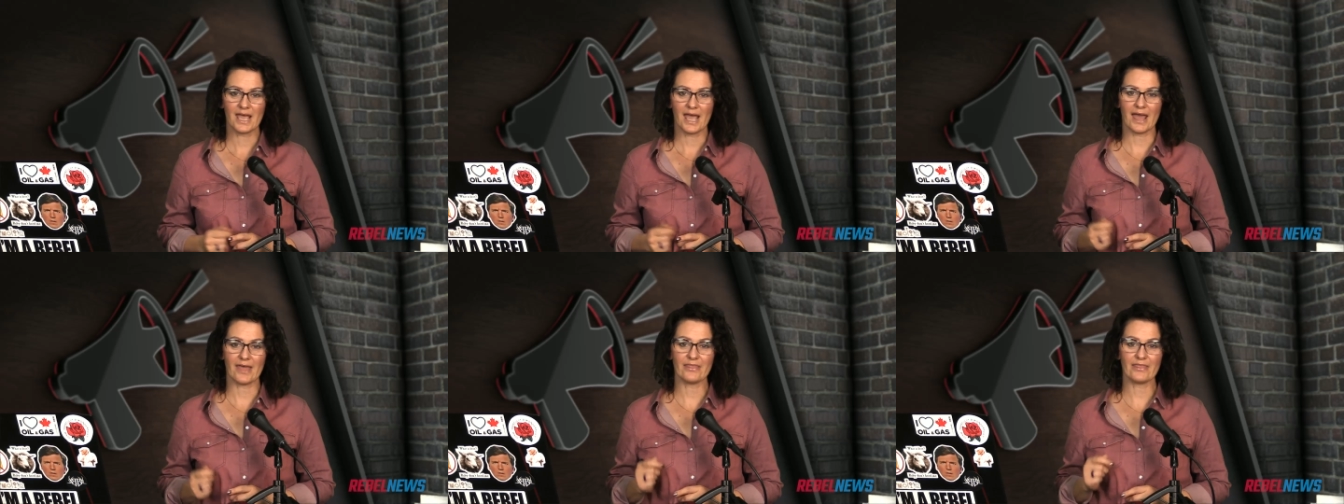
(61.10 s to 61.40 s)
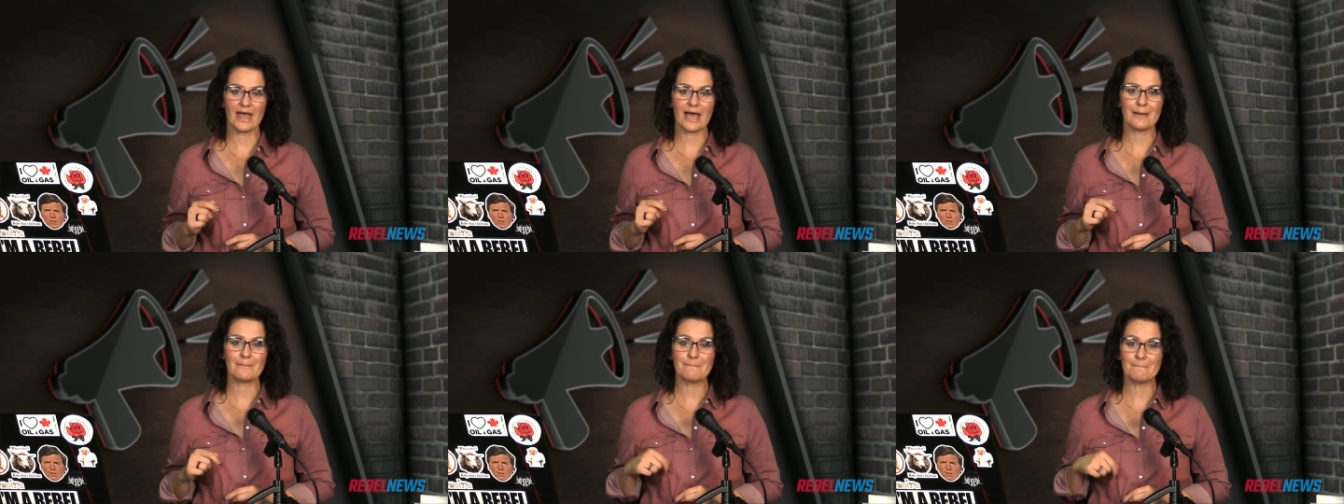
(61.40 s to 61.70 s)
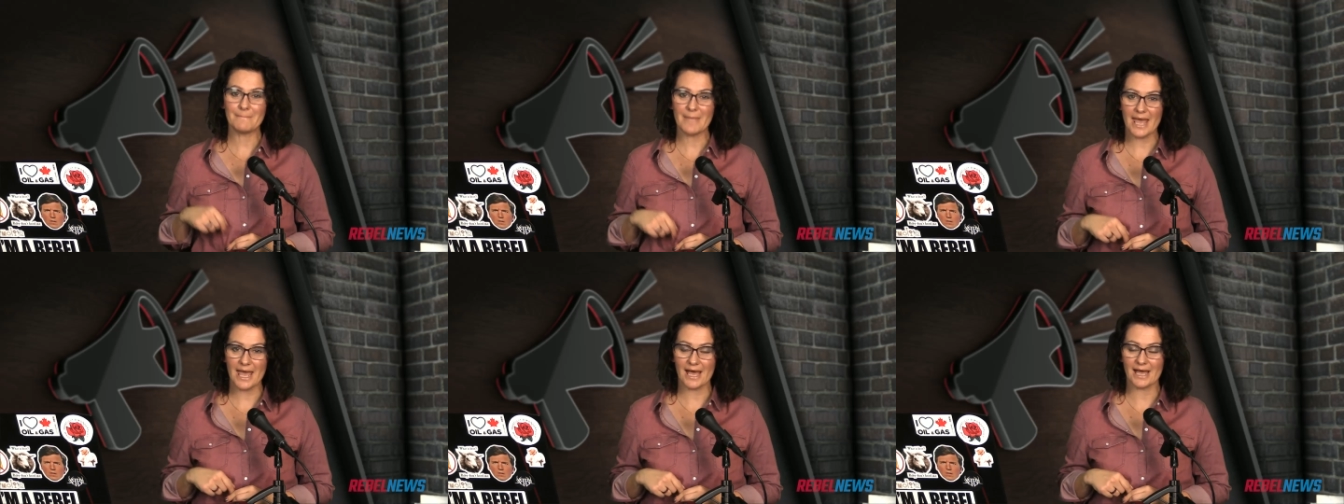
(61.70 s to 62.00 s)
And that
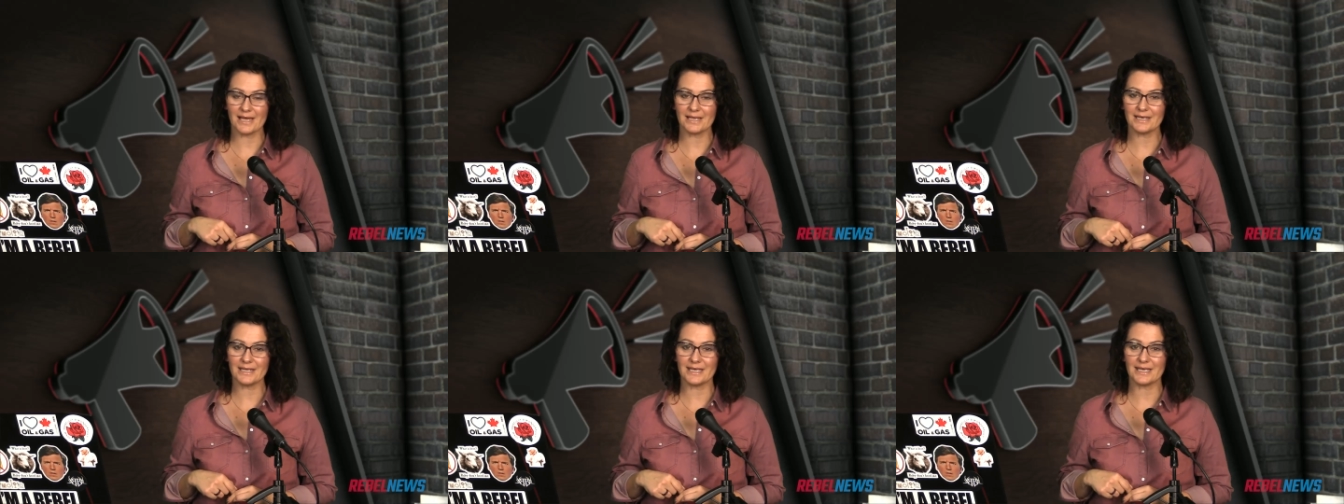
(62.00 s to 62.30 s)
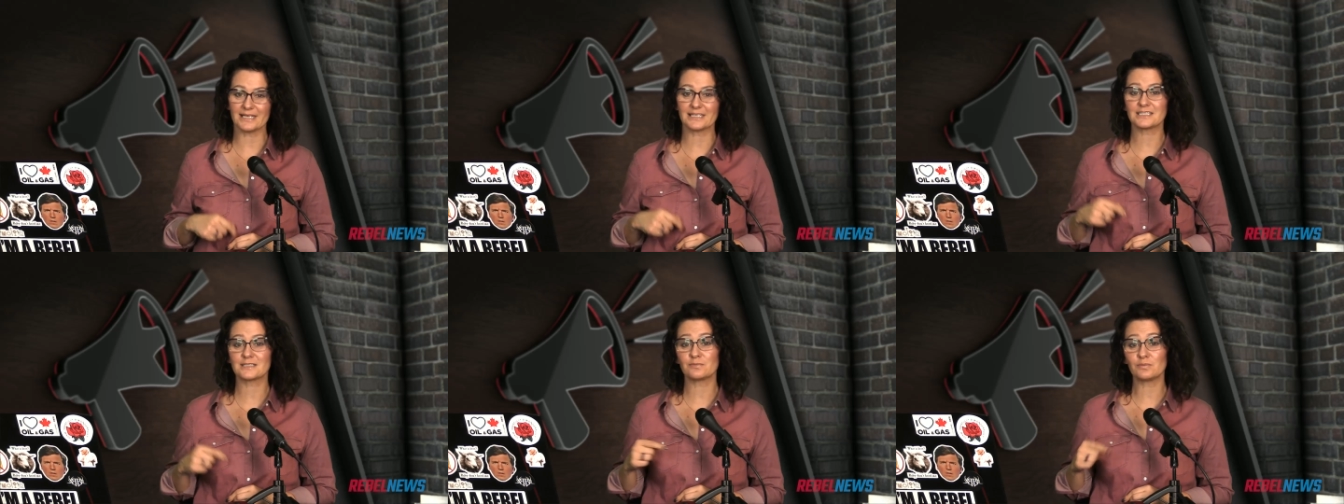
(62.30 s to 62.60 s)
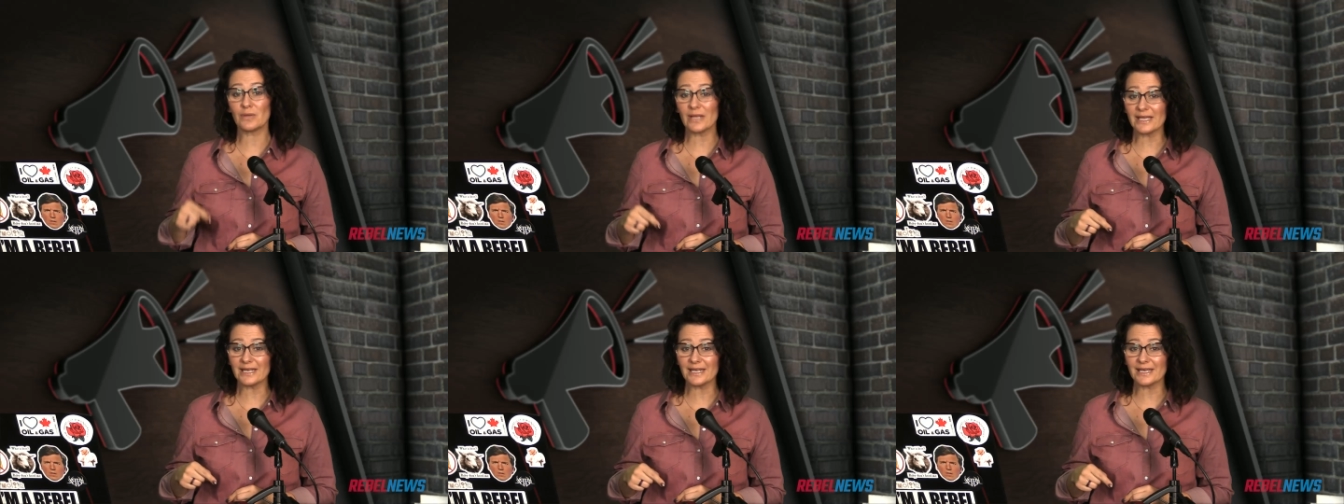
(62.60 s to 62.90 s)
man
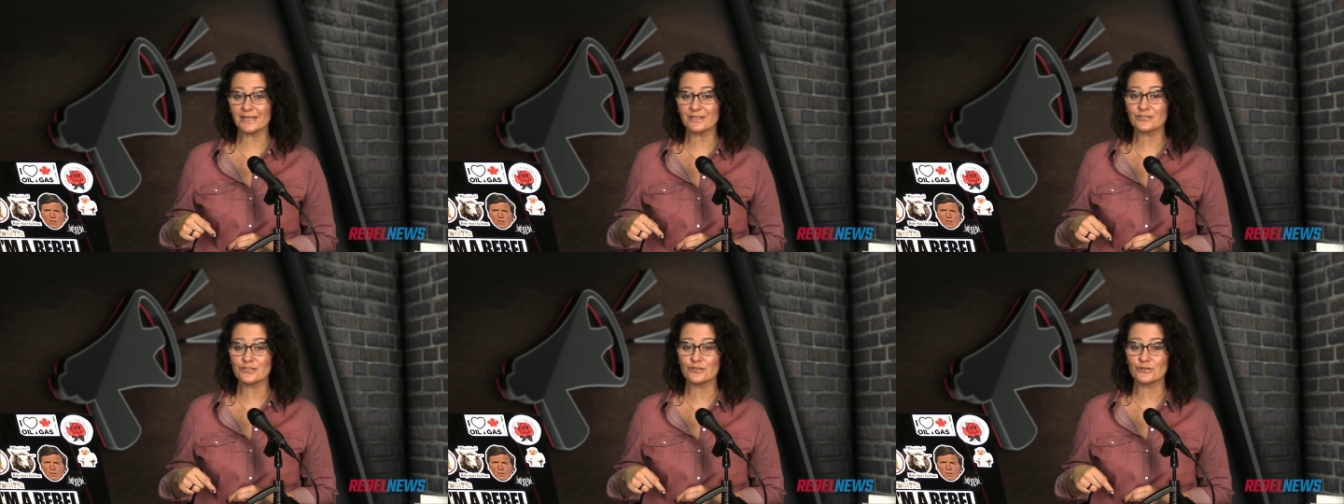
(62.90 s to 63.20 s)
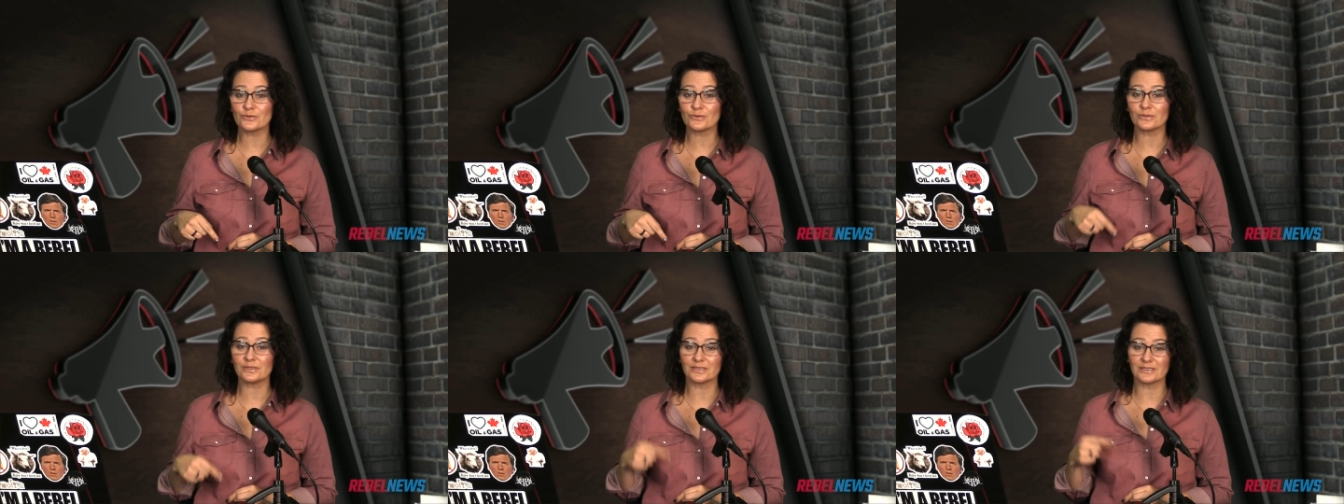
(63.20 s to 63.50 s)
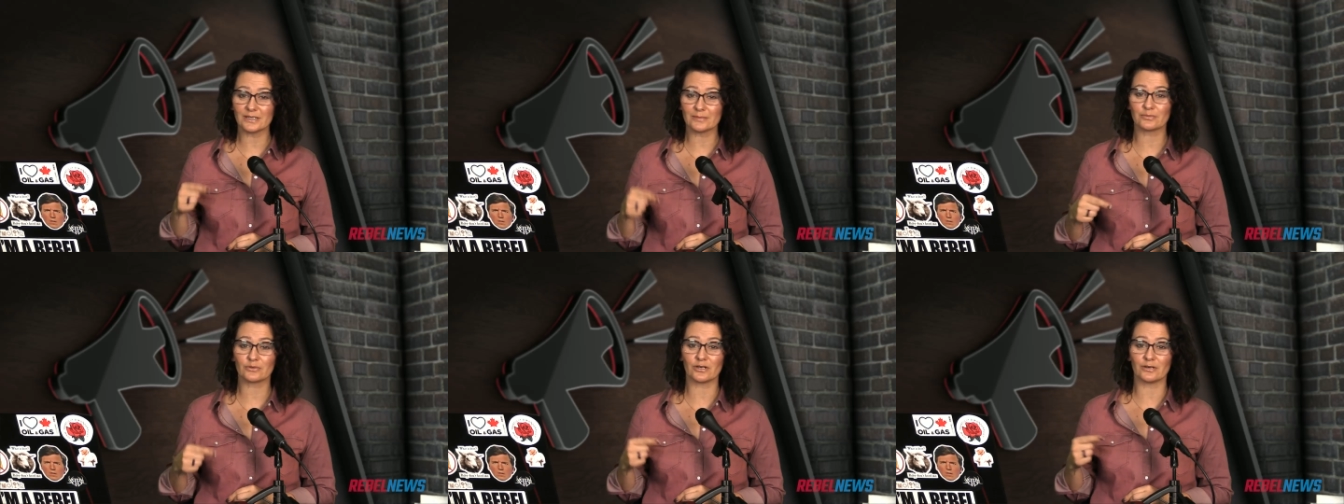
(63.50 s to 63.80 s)
explaining to
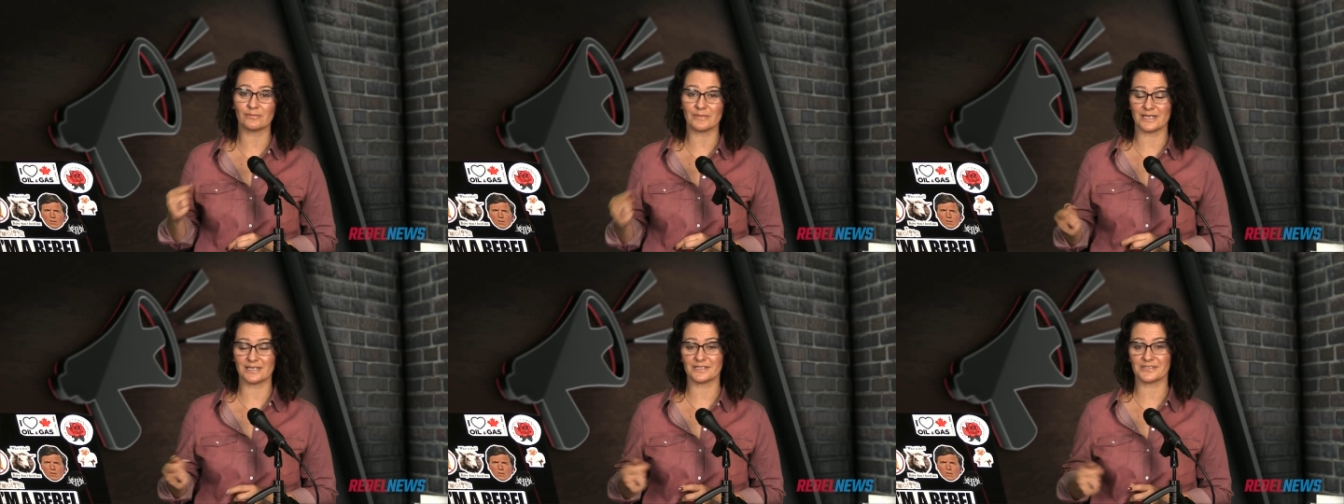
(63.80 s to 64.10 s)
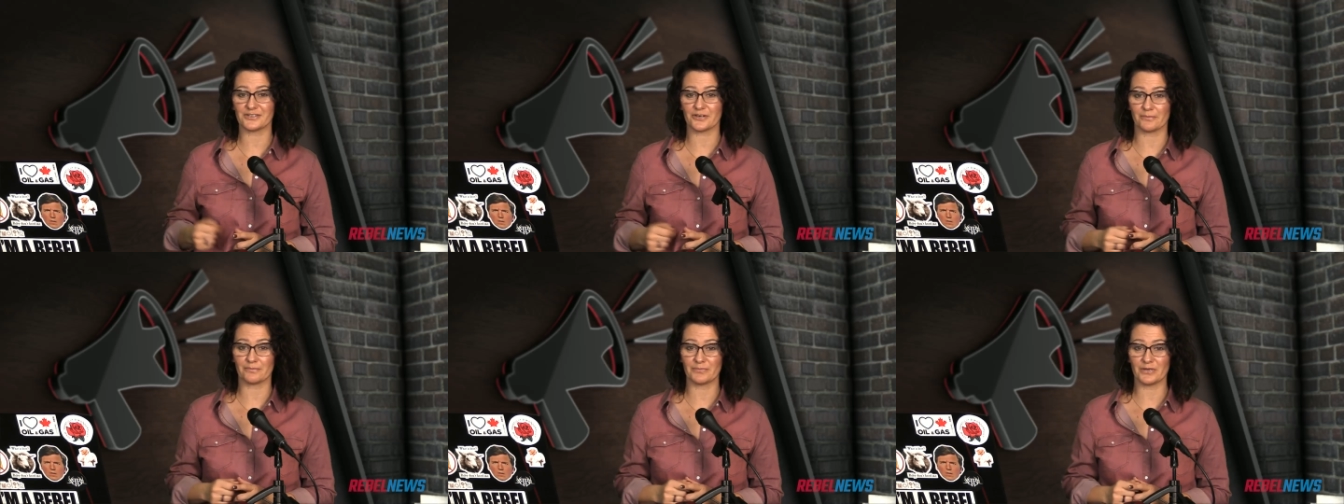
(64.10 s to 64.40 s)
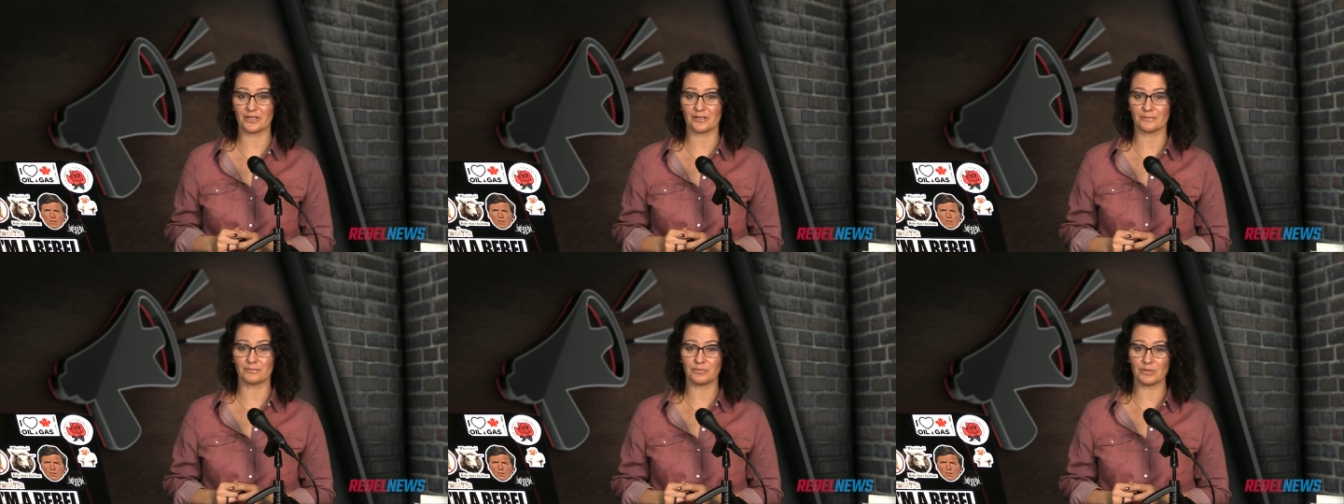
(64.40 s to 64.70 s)
Liberal Minister
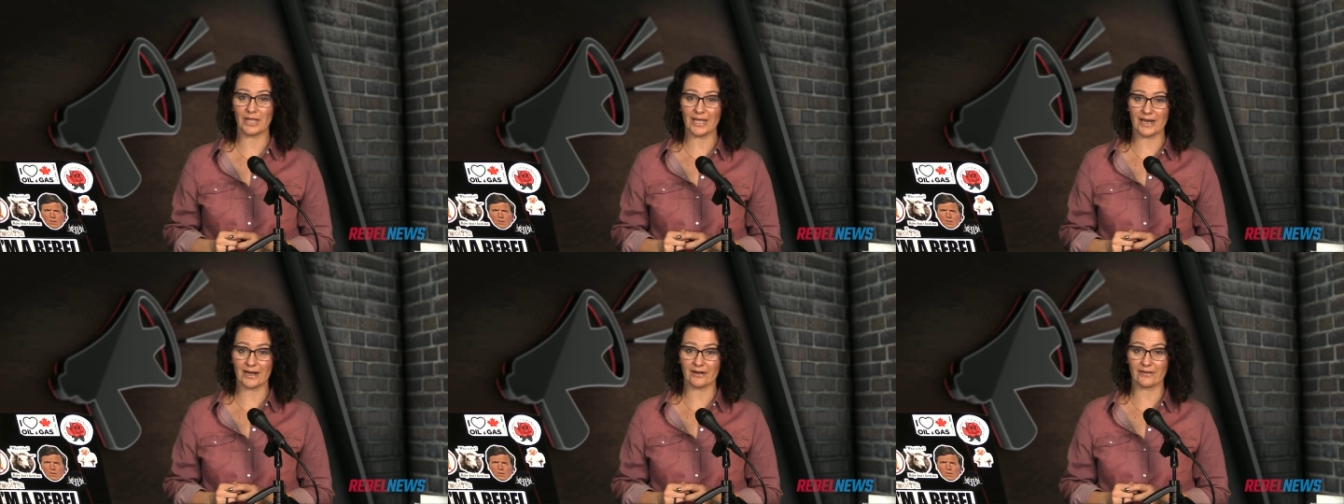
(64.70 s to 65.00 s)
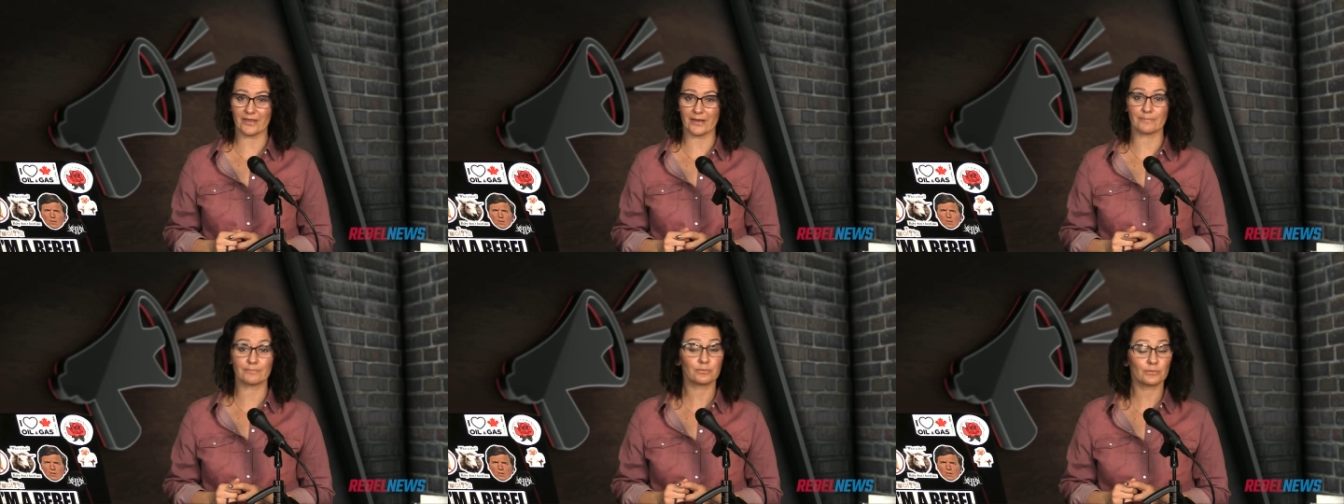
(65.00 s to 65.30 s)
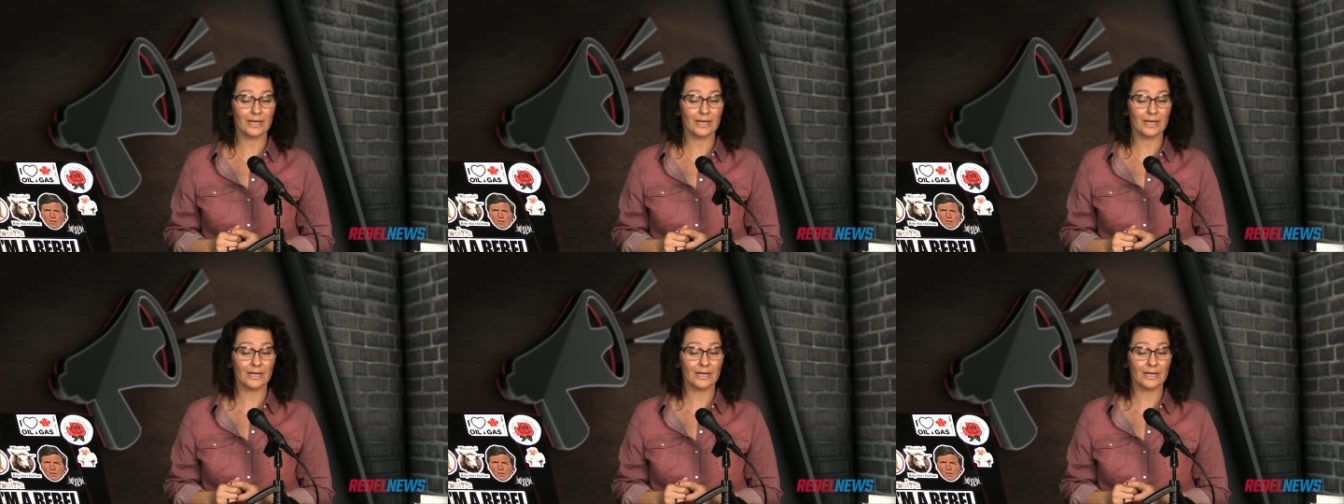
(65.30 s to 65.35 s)
Bill Blair the